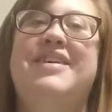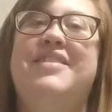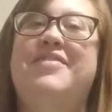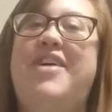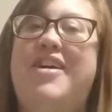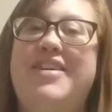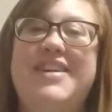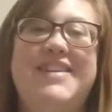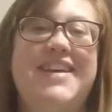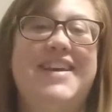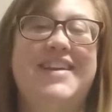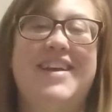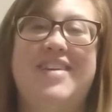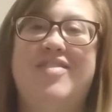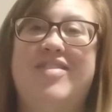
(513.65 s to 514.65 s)
I've already
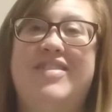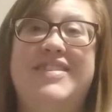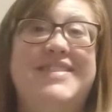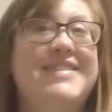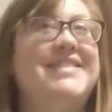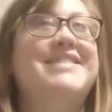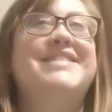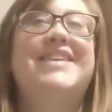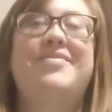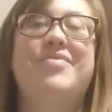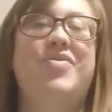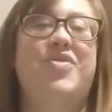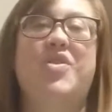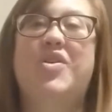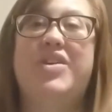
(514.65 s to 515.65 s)
taken NyQuil. It's
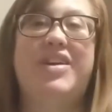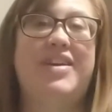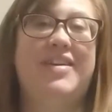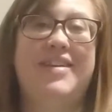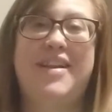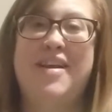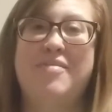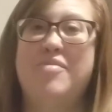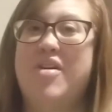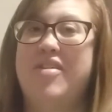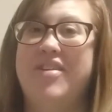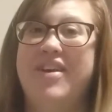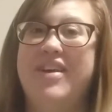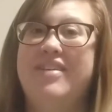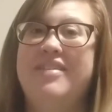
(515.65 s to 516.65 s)
seven thirty. I'm
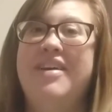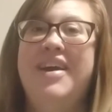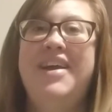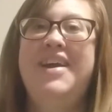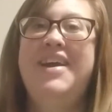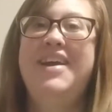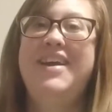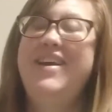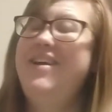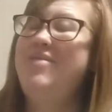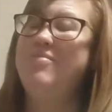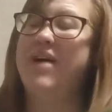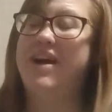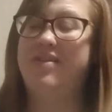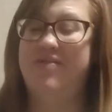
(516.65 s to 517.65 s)
already
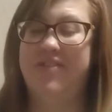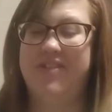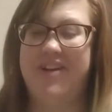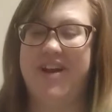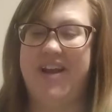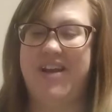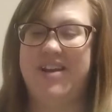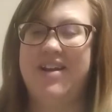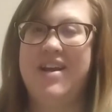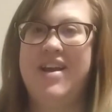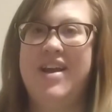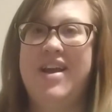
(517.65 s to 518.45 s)
in bed for the night.